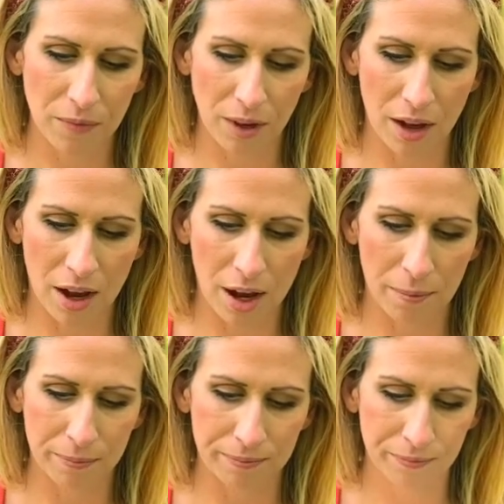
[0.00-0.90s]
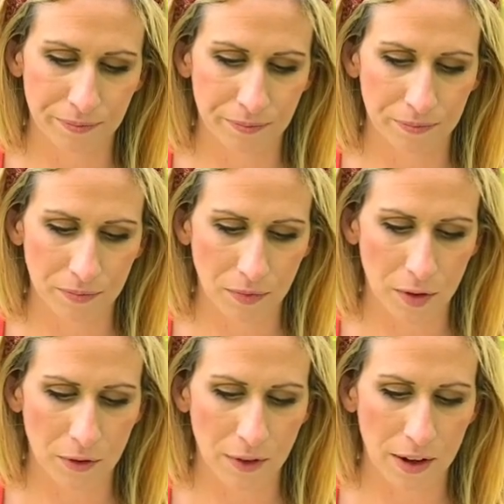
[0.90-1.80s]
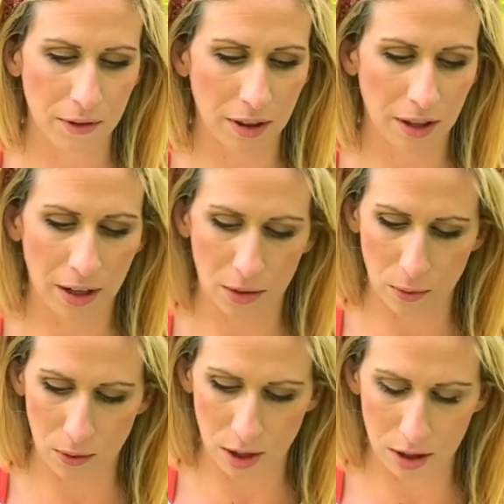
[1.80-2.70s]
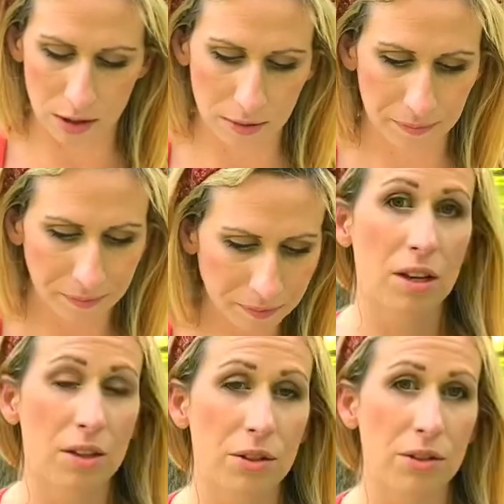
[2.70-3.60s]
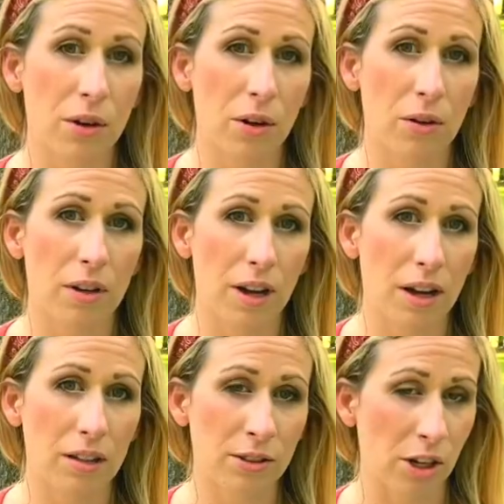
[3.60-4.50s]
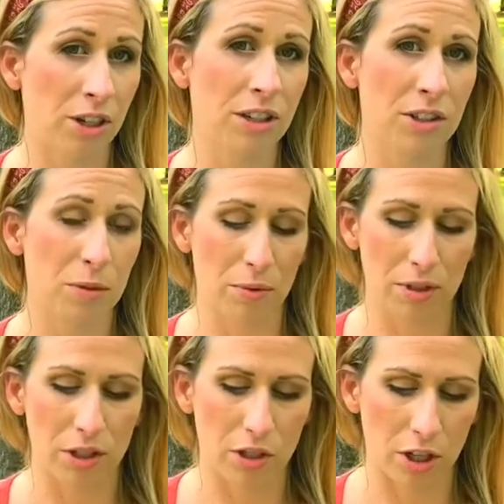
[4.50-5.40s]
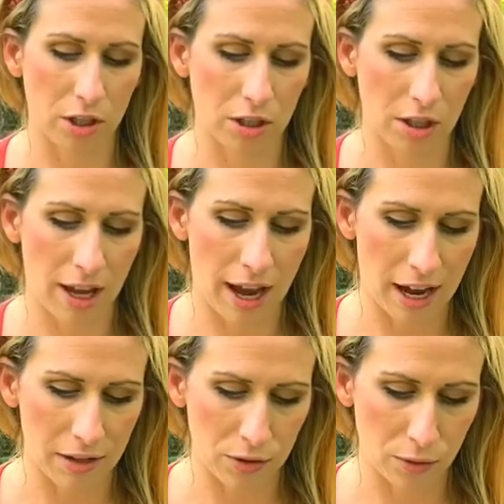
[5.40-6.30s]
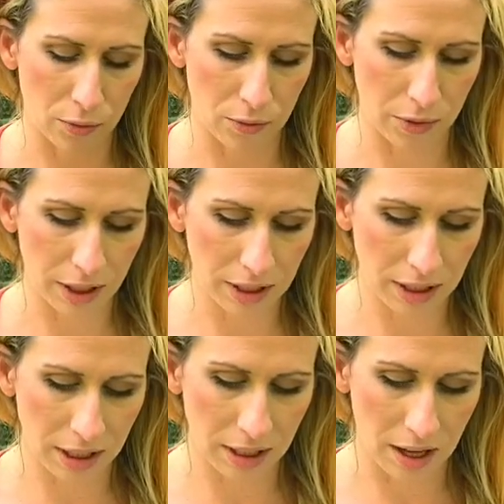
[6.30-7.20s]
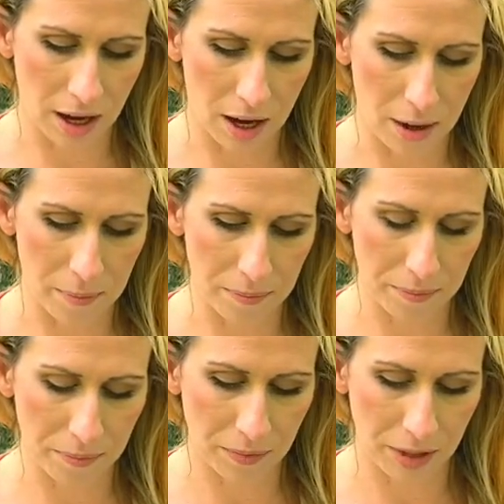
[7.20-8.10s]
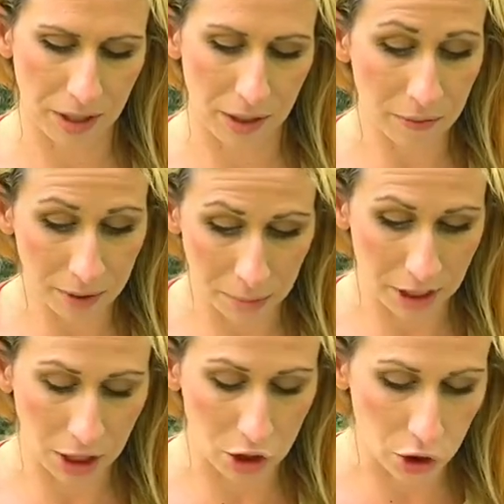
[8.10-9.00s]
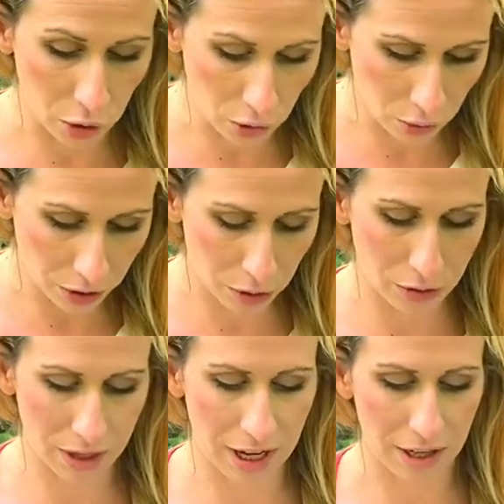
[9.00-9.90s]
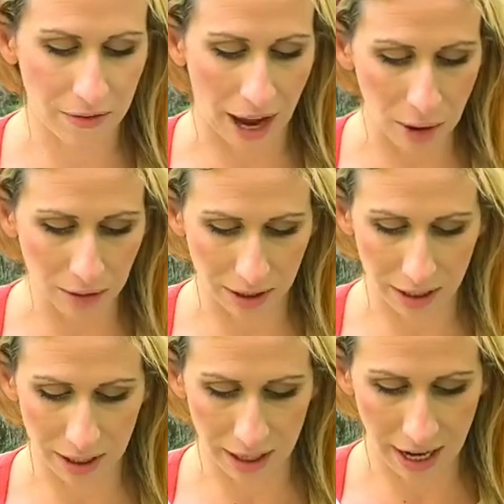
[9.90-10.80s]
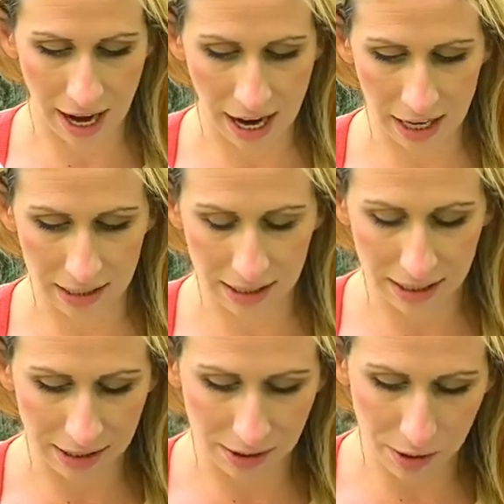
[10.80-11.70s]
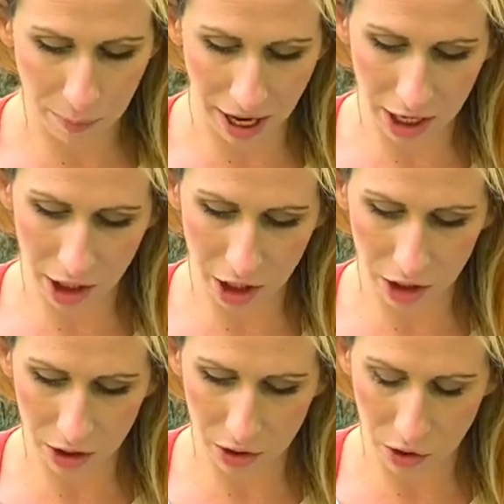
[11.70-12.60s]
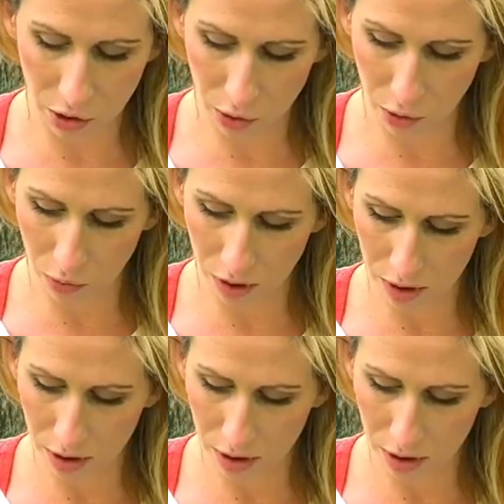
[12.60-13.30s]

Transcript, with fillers: um, favorite thing in the world. So starting this bullet journal has really um, given me a new creative outlet. It has inspired new